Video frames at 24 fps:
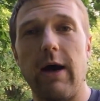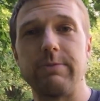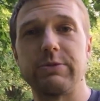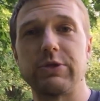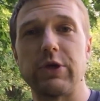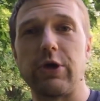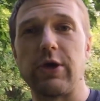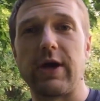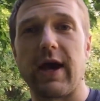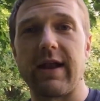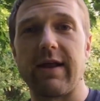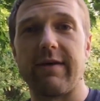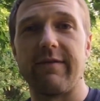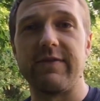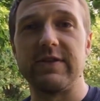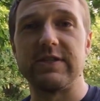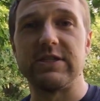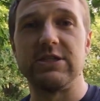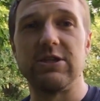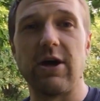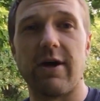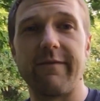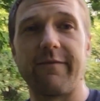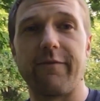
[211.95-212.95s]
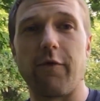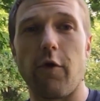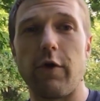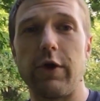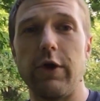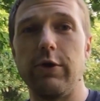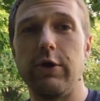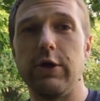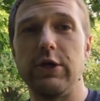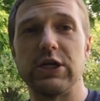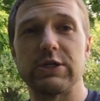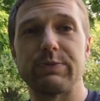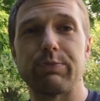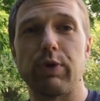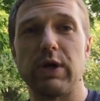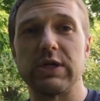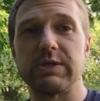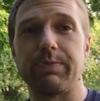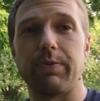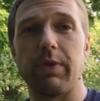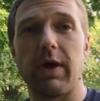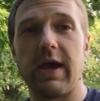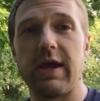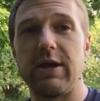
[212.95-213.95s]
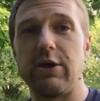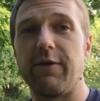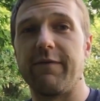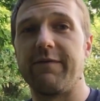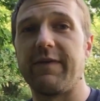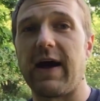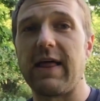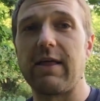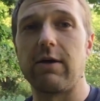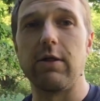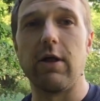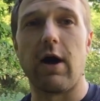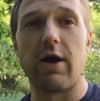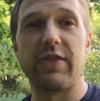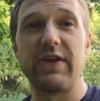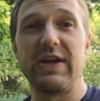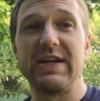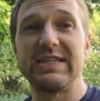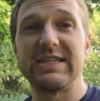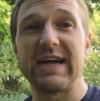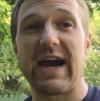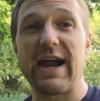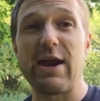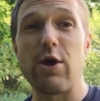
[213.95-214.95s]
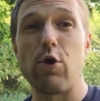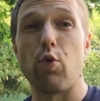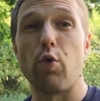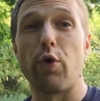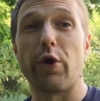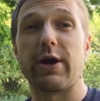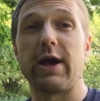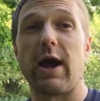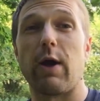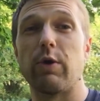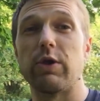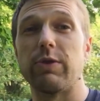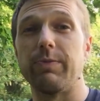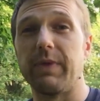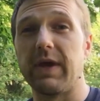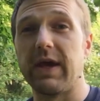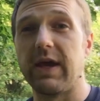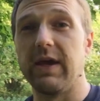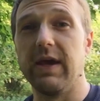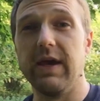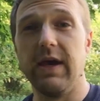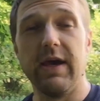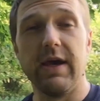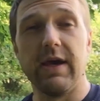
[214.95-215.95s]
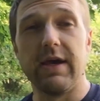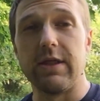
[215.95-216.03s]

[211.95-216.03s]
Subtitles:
So you kind of, it's done for you. You just press play and you follow along the entire workout with me.